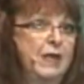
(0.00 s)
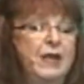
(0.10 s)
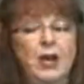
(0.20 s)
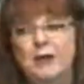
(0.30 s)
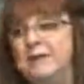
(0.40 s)

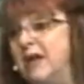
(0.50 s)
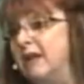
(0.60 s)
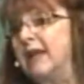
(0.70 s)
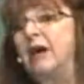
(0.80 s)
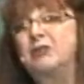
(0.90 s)
Now, I'm not
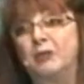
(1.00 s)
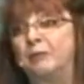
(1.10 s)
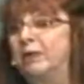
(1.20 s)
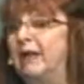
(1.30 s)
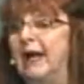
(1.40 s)
allowed to
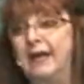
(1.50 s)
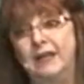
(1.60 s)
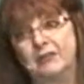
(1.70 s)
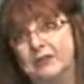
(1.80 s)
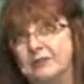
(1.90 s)
play
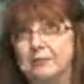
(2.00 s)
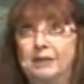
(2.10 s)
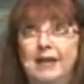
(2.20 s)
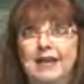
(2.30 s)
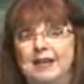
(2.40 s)
it as it's
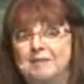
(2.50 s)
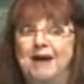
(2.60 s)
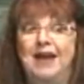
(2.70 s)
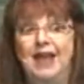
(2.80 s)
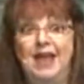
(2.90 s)
playing in
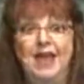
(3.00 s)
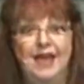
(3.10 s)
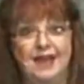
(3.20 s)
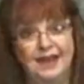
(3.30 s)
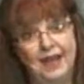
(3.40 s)
my
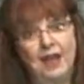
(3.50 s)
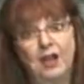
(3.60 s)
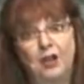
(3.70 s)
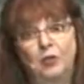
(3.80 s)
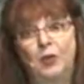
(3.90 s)
head,
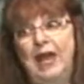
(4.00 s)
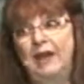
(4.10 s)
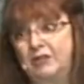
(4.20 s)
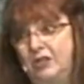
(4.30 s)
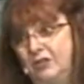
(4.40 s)
because we
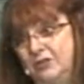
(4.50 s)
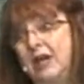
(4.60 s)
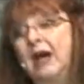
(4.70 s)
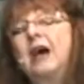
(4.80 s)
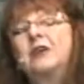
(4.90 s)
have to use
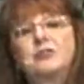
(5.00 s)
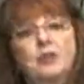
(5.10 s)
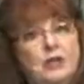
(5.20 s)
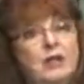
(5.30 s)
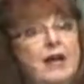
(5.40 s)
a
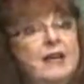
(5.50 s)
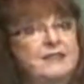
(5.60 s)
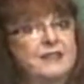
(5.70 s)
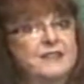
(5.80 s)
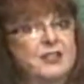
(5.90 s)
certain
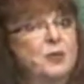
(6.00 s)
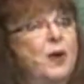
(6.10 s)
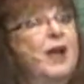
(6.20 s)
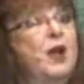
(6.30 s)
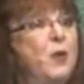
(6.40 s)
license. That's
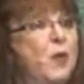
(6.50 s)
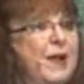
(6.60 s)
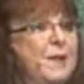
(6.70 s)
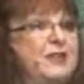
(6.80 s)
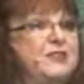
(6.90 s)
why
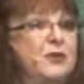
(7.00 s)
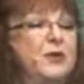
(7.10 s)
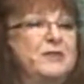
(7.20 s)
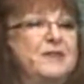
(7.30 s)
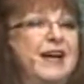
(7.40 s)
we so
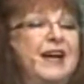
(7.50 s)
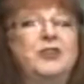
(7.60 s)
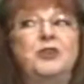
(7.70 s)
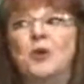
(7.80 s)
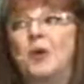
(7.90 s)

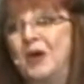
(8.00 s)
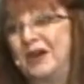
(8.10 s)
adore